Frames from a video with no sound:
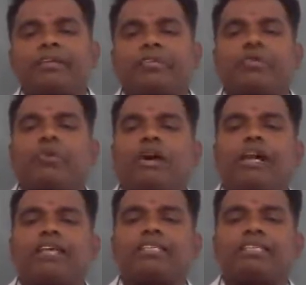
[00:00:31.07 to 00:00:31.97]
So,
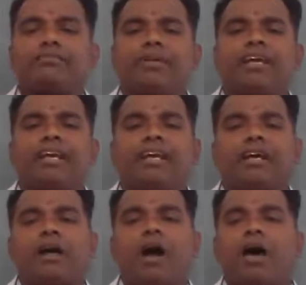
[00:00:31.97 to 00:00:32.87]
what does that mean?
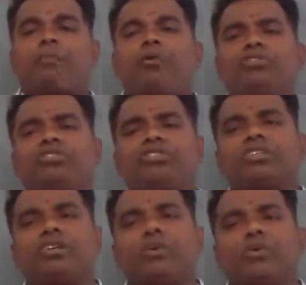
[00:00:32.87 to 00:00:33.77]
Hormones.